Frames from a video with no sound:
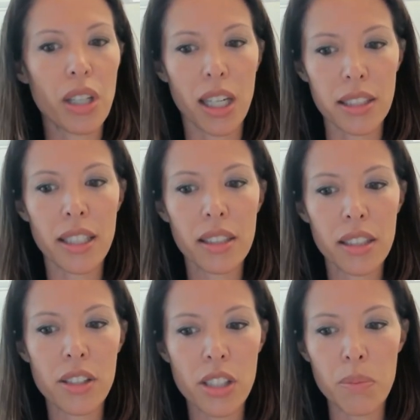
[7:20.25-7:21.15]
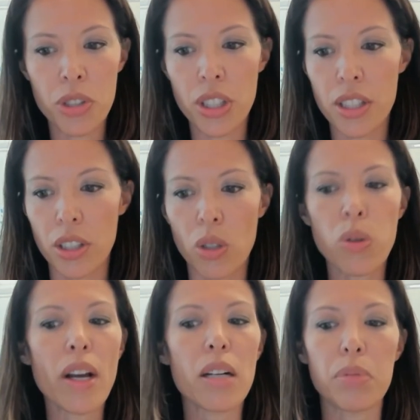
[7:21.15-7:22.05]
content consumption is
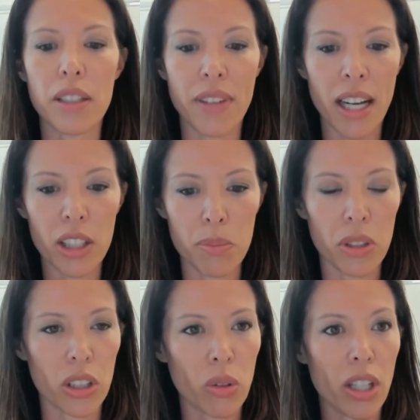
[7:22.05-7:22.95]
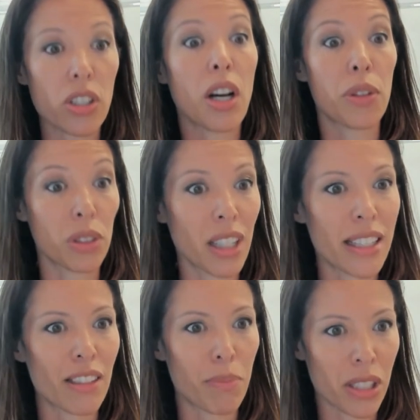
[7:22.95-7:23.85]
incredibly valuable across other
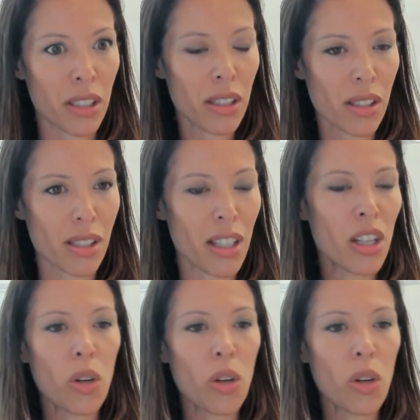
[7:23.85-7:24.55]
lines of business,